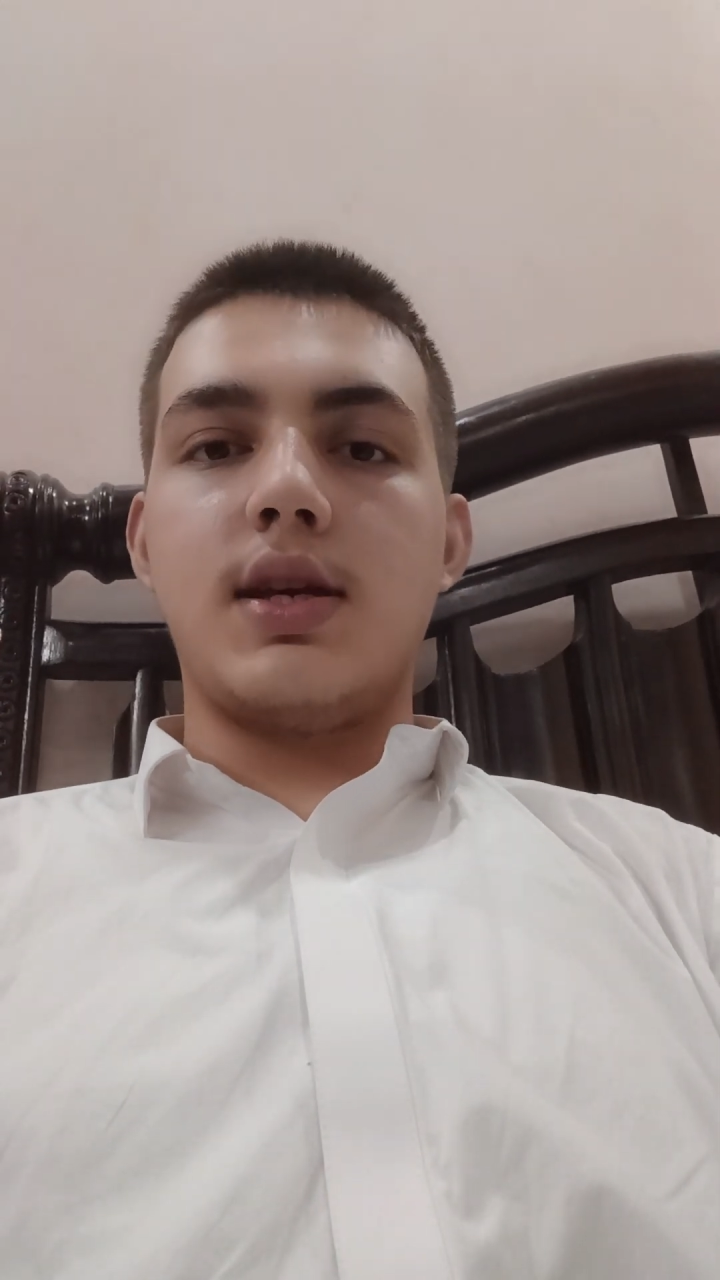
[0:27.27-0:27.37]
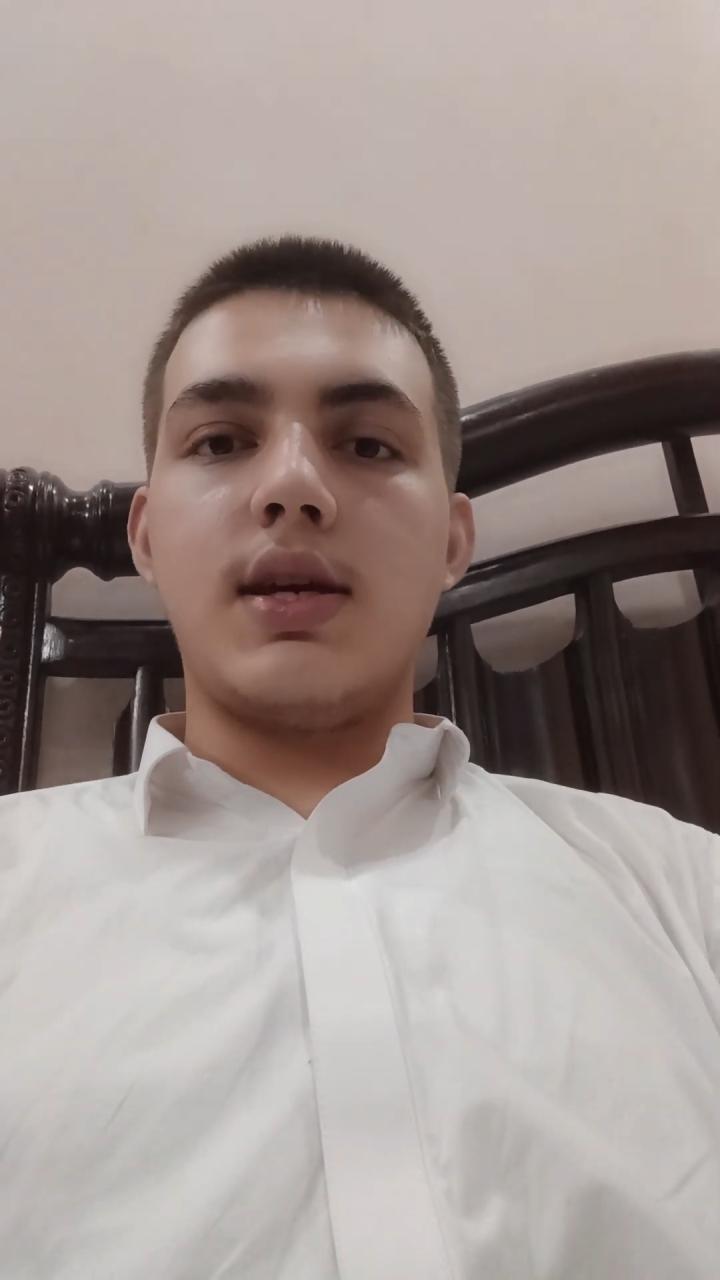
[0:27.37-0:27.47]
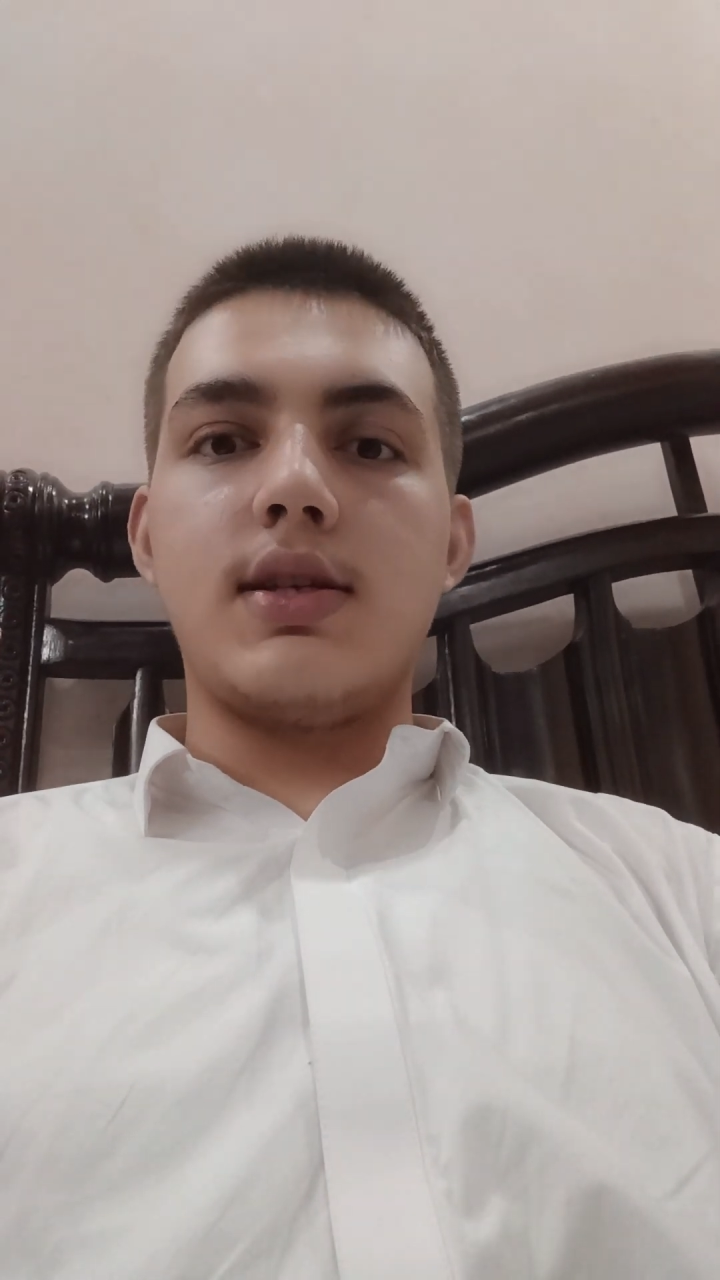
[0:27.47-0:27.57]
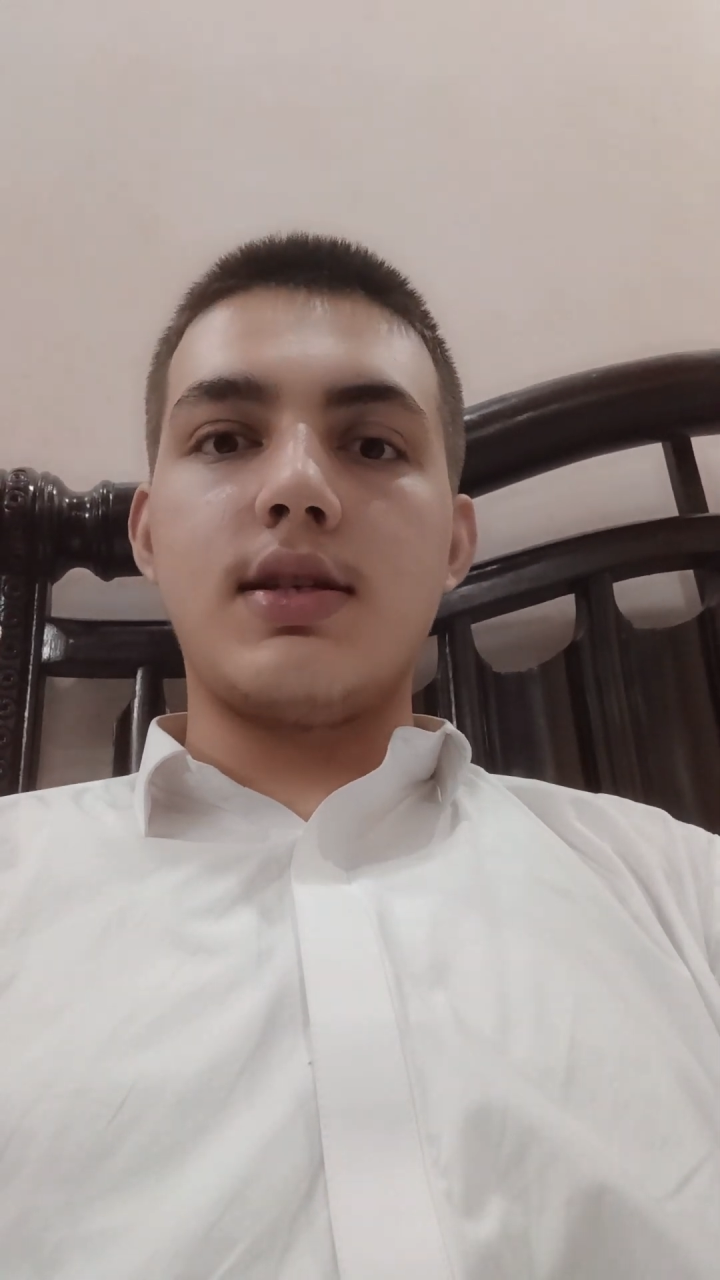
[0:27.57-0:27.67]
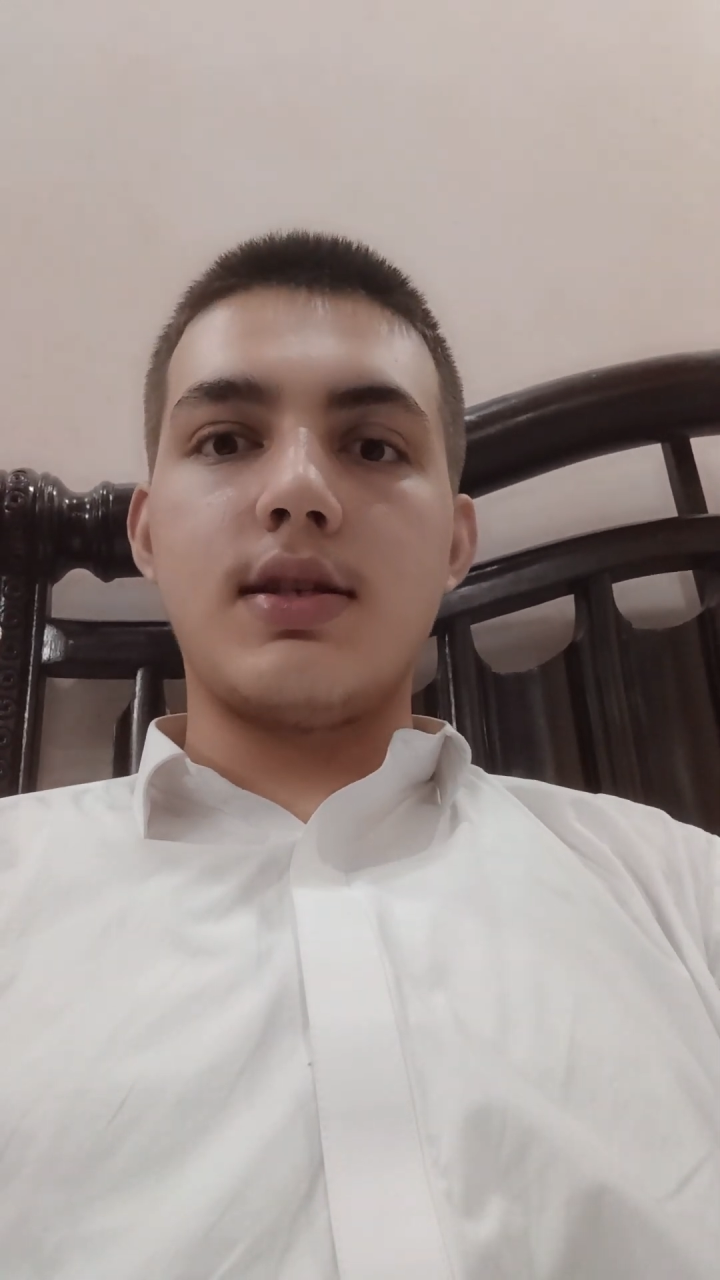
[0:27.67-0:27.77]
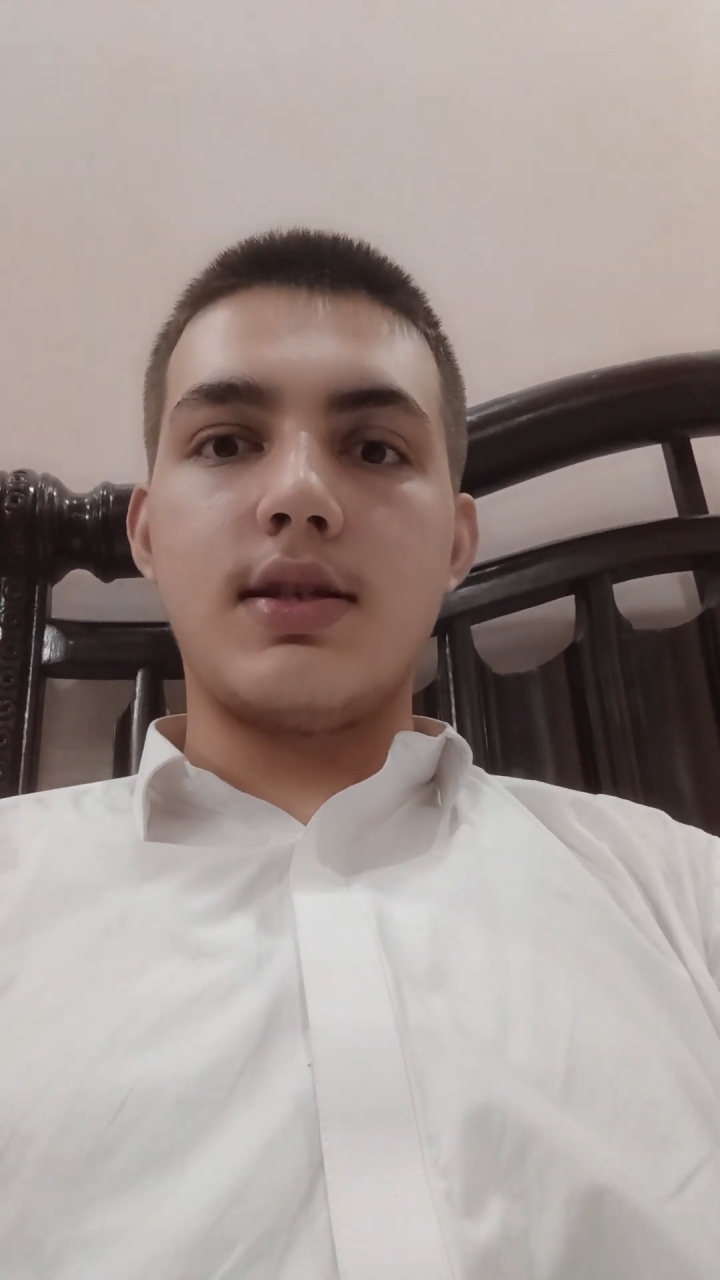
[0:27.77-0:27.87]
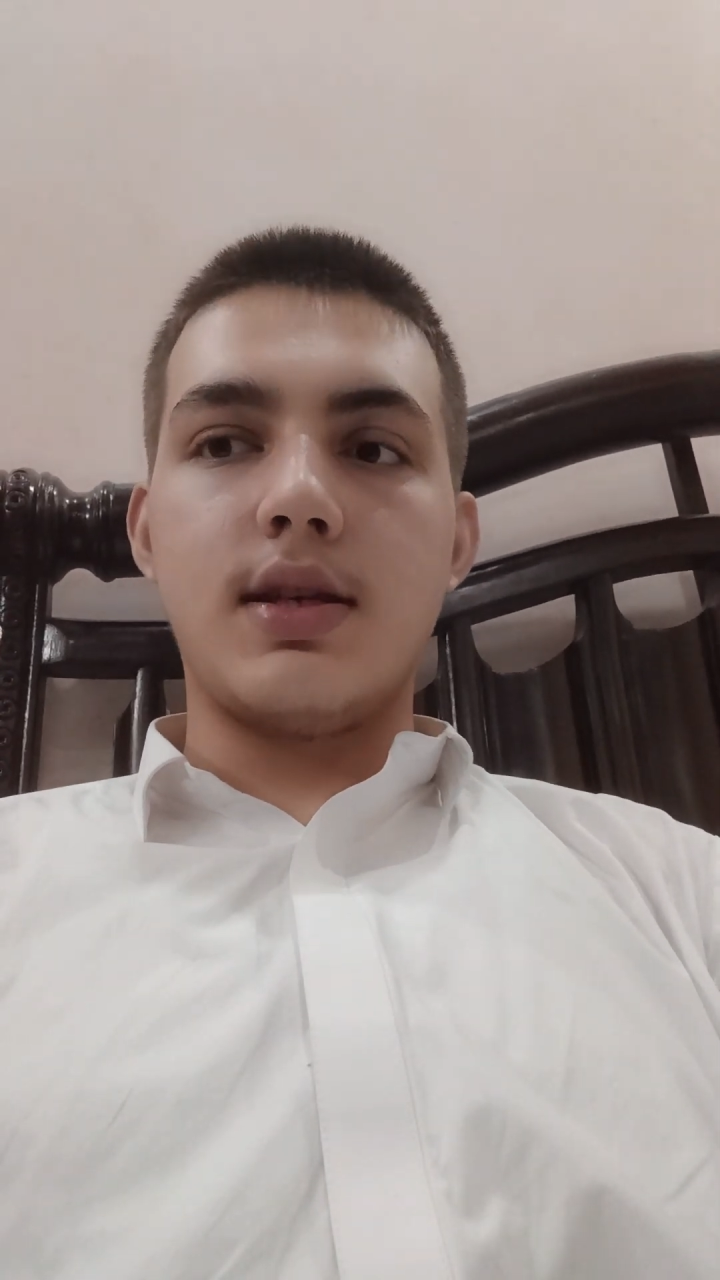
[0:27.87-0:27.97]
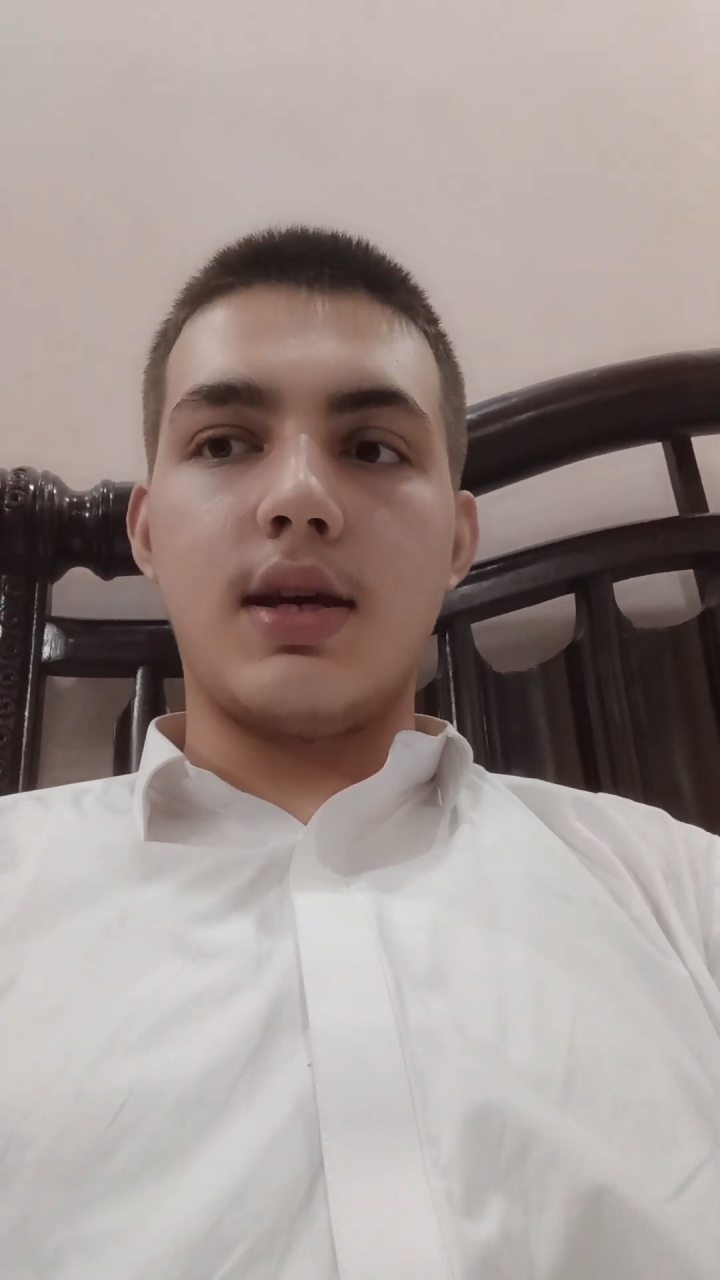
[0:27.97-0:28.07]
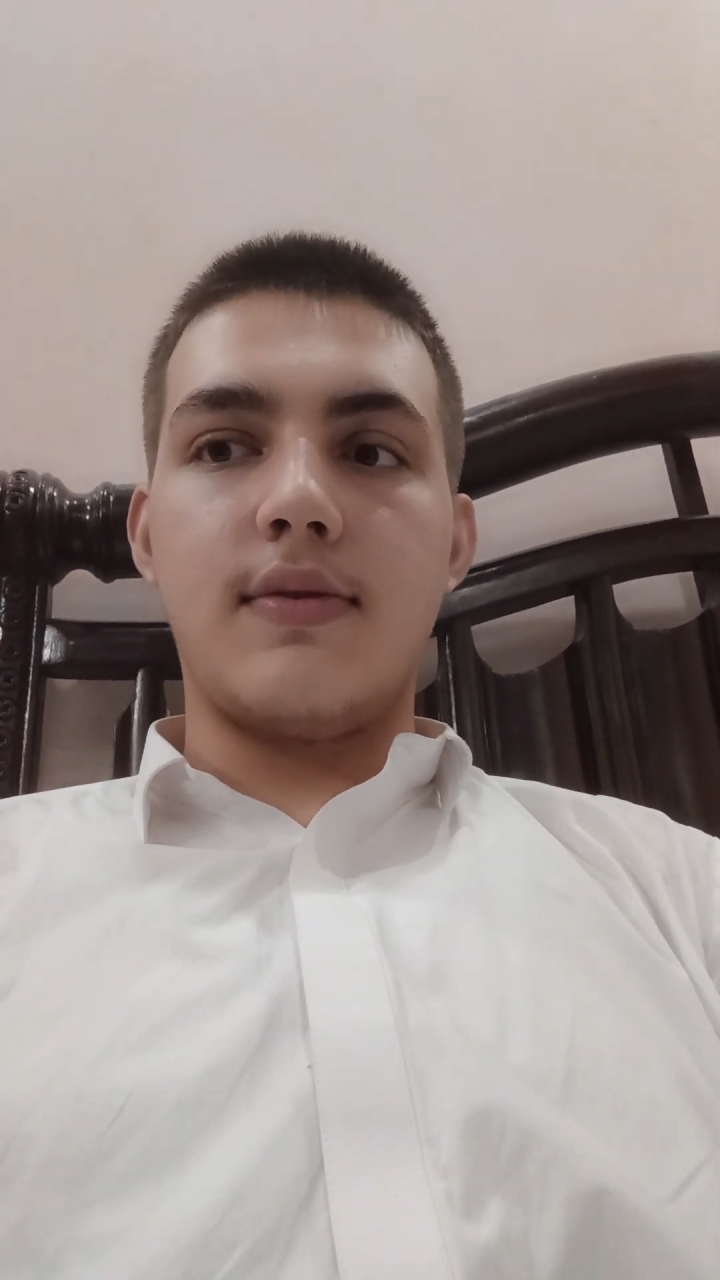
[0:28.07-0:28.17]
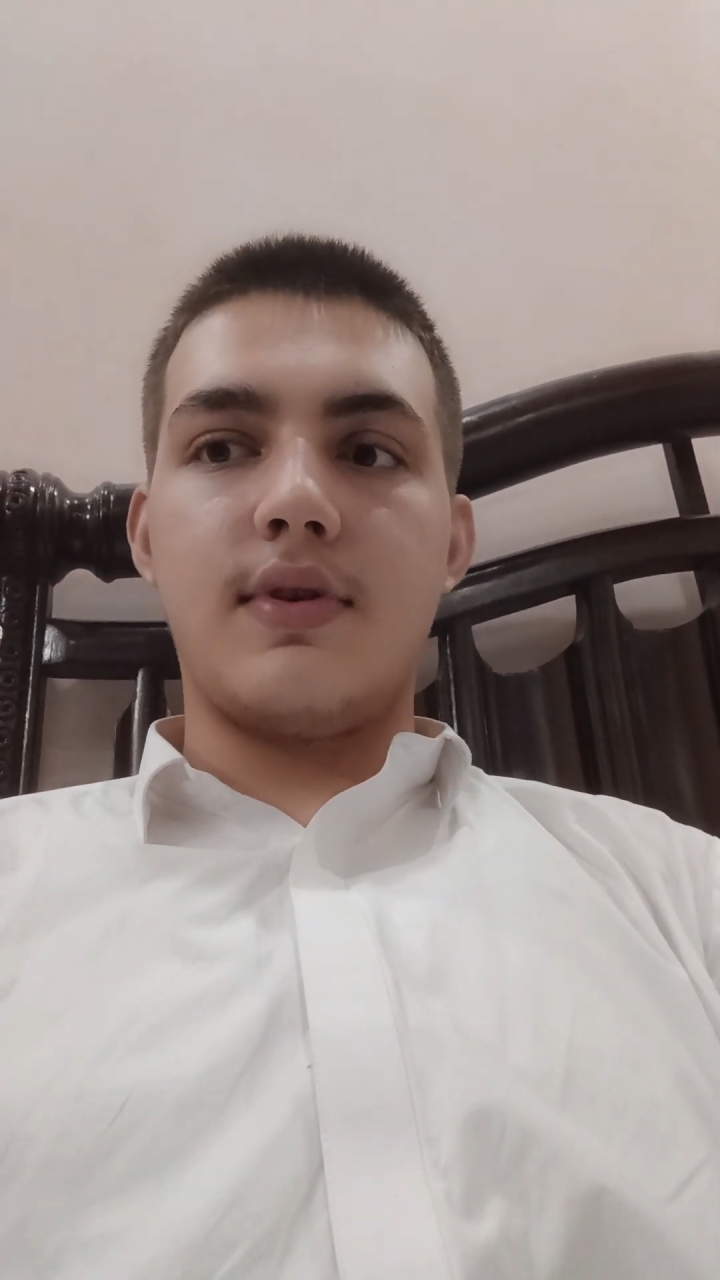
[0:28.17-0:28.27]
ACCA,